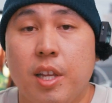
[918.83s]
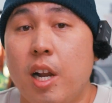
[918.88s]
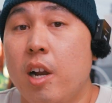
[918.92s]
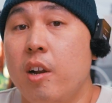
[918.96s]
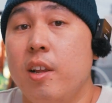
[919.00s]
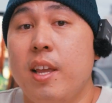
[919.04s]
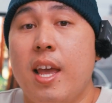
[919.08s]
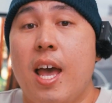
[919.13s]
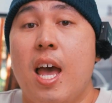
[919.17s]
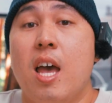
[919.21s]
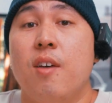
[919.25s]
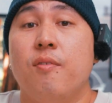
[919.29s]
There
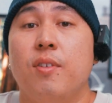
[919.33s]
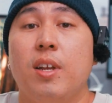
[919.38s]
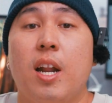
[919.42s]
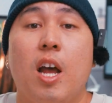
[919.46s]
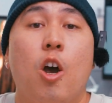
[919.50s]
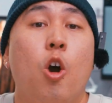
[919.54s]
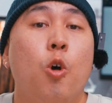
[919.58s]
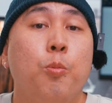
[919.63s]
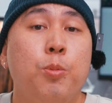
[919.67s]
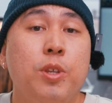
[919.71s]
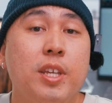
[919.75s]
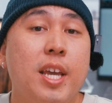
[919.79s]
you have it. I
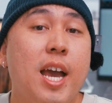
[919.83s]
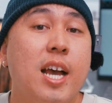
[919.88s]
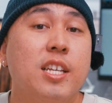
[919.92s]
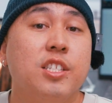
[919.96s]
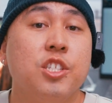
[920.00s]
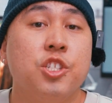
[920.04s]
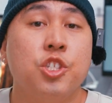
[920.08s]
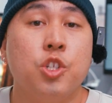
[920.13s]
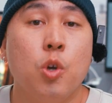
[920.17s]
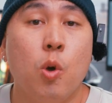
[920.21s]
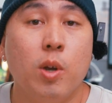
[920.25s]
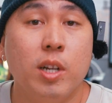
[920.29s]
hope you guys
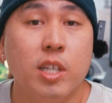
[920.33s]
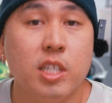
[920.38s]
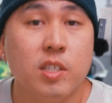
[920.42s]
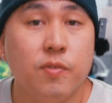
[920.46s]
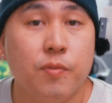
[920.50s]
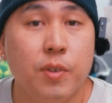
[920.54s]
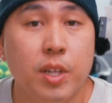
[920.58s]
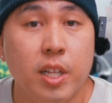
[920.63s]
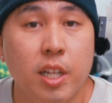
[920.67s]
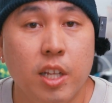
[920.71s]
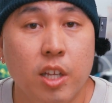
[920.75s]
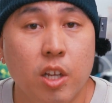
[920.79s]
enjoyed this
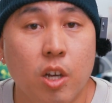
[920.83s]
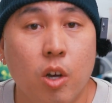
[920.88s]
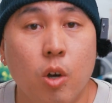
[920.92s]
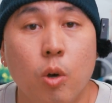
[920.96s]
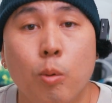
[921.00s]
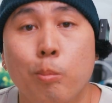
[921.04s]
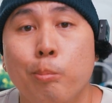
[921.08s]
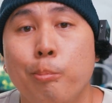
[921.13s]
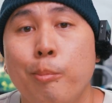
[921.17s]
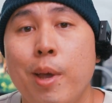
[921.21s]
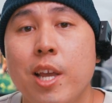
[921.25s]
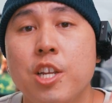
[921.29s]
video.
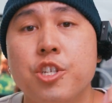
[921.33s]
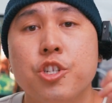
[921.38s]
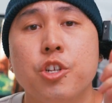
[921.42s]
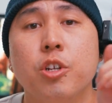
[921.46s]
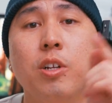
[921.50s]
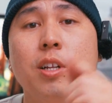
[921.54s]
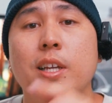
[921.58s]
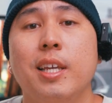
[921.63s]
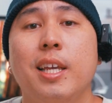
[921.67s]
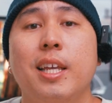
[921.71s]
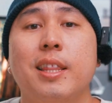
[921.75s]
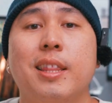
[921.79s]
Make sure
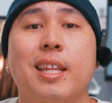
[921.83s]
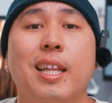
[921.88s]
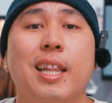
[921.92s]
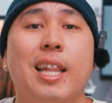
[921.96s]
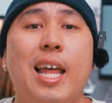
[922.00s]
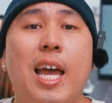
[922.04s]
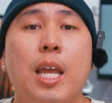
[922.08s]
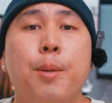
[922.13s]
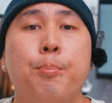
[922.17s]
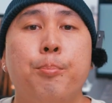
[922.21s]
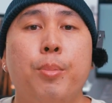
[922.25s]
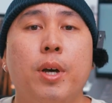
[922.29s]
to hit the
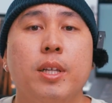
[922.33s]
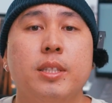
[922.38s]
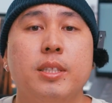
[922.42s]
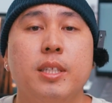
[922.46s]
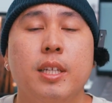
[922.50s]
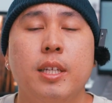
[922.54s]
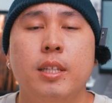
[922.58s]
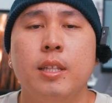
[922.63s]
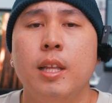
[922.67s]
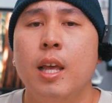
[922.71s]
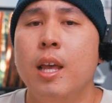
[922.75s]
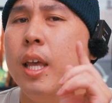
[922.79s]
like
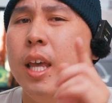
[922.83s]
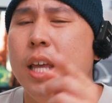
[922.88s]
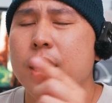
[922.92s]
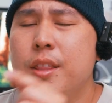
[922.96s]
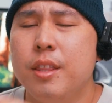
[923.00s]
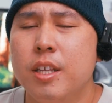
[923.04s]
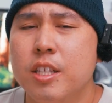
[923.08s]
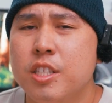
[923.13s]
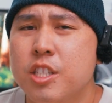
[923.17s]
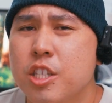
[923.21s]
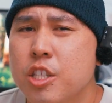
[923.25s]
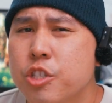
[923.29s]
button, hit
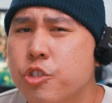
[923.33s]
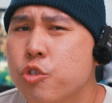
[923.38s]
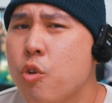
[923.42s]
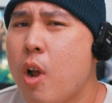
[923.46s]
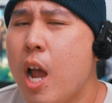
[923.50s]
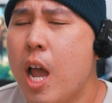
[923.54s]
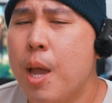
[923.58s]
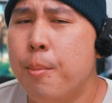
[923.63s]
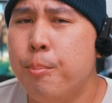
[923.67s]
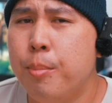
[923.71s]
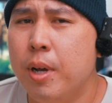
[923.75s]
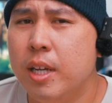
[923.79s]
the
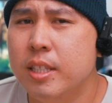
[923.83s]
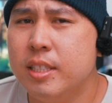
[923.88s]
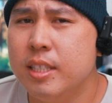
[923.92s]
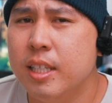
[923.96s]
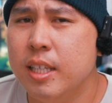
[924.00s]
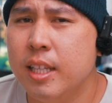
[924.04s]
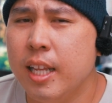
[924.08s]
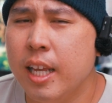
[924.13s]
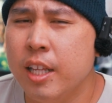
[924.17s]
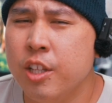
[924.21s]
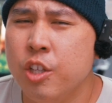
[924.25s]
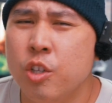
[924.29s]
subscribe
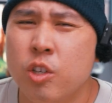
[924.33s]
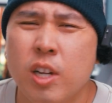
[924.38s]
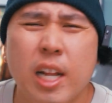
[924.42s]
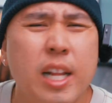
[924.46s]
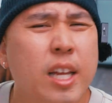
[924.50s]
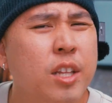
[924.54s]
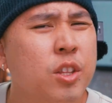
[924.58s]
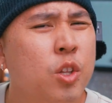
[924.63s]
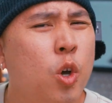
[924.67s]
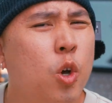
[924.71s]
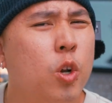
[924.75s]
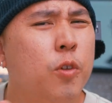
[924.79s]
button, and you know
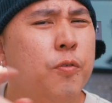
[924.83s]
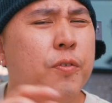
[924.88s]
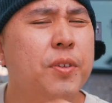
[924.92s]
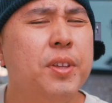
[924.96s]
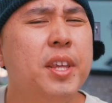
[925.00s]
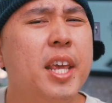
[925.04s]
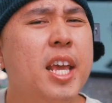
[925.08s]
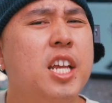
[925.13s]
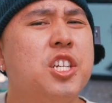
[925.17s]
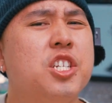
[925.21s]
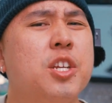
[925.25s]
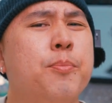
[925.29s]
that
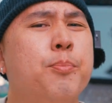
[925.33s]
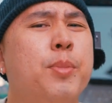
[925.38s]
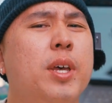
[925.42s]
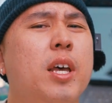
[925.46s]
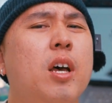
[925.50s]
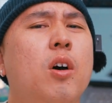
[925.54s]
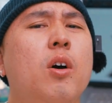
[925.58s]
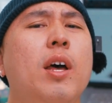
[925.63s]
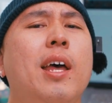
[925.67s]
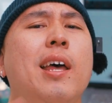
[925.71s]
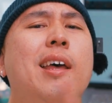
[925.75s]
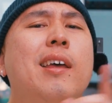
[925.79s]
notification
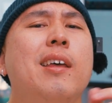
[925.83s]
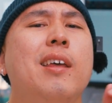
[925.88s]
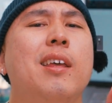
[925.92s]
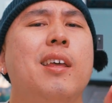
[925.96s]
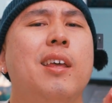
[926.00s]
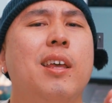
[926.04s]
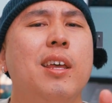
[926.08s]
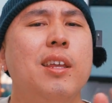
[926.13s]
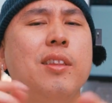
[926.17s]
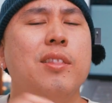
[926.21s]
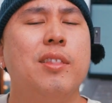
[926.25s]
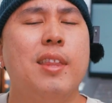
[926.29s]
bell?
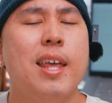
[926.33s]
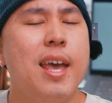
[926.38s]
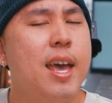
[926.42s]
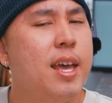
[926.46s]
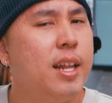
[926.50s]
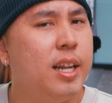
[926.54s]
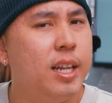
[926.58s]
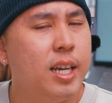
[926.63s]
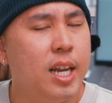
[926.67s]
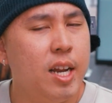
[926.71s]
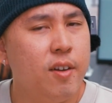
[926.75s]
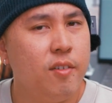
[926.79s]
Hit
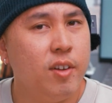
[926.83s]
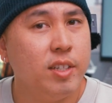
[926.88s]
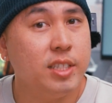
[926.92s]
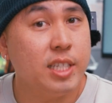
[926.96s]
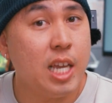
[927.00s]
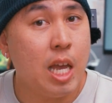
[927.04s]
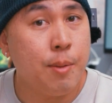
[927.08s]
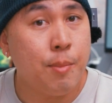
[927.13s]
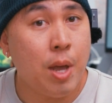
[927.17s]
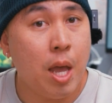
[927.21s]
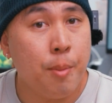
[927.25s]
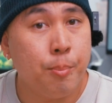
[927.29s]
that, and every
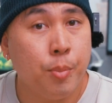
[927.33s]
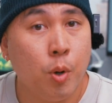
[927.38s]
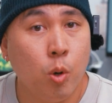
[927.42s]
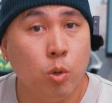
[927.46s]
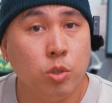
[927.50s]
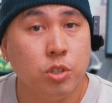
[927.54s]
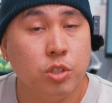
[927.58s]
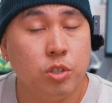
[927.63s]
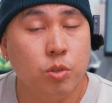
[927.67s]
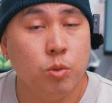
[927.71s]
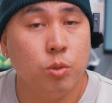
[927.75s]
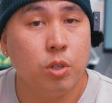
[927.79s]
time I
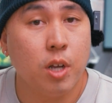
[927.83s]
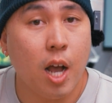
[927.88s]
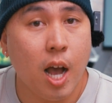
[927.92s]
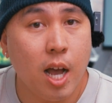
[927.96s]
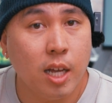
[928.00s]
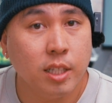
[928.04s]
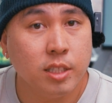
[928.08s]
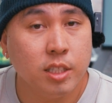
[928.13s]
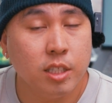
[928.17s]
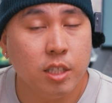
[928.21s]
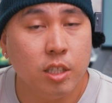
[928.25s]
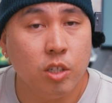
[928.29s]
post new
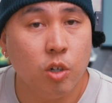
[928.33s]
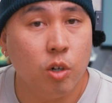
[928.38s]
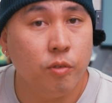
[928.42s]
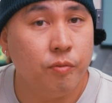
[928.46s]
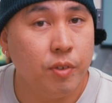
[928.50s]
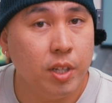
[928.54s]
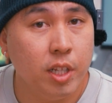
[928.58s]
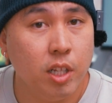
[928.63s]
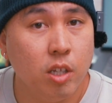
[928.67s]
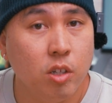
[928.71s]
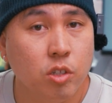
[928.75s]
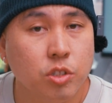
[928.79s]
content or
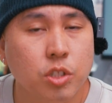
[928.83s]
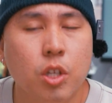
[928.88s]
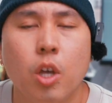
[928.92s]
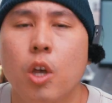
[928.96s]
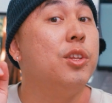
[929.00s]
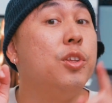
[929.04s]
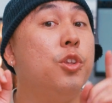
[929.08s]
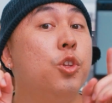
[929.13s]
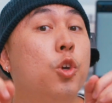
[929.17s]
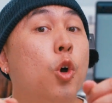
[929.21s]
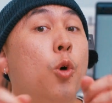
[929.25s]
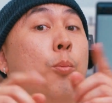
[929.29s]
videos,
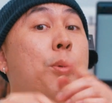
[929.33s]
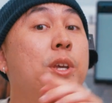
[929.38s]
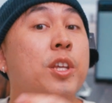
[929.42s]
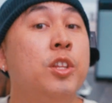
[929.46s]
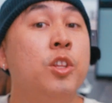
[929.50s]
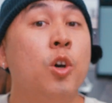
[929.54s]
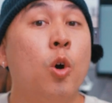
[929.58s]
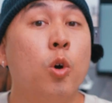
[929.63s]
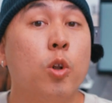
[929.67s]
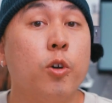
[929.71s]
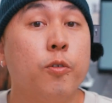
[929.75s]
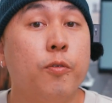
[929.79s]
you'll be
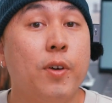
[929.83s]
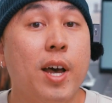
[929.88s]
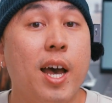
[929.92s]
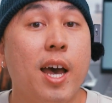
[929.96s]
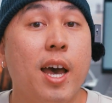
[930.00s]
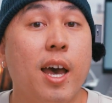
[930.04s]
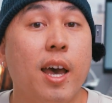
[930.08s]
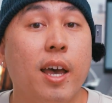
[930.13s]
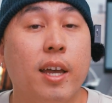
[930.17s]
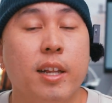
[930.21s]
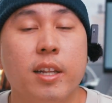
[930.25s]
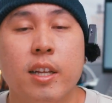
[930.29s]

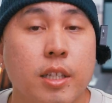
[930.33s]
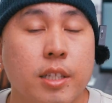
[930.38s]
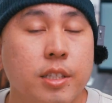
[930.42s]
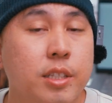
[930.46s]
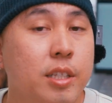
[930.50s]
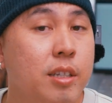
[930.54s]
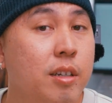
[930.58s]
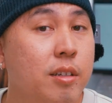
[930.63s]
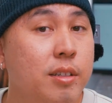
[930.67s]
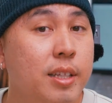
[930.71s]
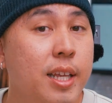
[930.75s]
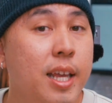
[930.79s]
notified.
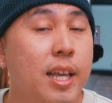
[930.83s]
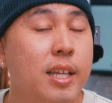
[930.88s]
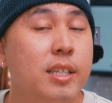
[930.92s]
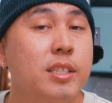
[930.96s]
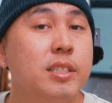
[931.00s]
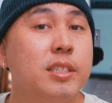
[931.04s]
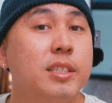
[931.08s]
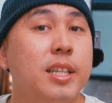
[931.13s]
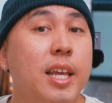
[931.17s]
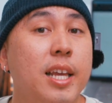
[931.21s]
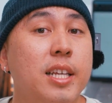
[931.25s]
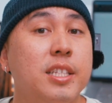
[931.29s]
Until then,
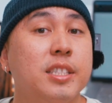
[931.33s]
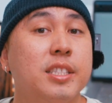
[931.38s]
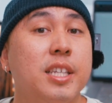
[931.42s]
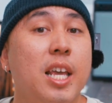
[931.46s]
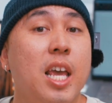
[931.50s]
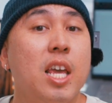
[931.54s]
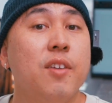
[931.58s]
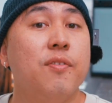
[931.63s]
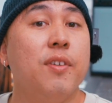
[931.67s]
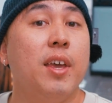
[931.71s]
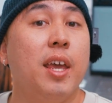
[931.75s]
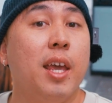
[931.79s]
stay
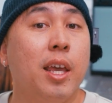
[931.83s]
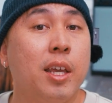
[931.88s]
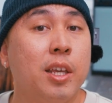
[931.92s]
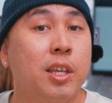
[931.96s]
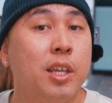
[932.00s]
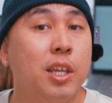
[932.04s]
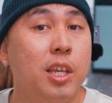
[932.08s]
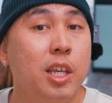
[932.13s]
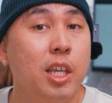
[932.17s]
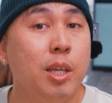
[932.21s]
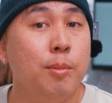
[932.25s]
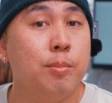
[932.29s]
safe and
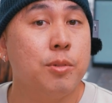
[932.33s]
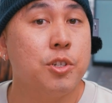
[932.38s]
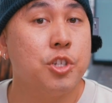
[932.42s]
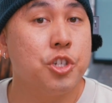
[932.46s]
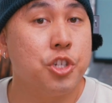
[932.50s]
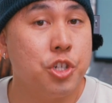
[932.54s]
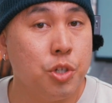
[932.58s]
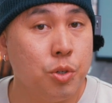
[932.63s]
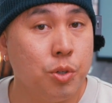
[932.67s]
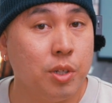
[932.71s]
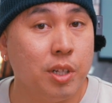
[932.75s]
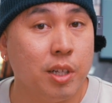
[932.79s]
keep
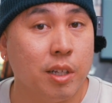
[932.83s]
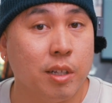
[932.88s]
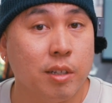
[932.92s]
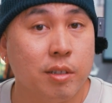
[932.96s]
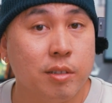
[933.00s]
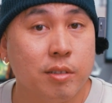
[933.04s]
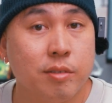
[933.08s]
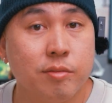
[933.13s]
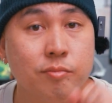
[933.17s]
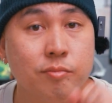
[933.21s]
shooting.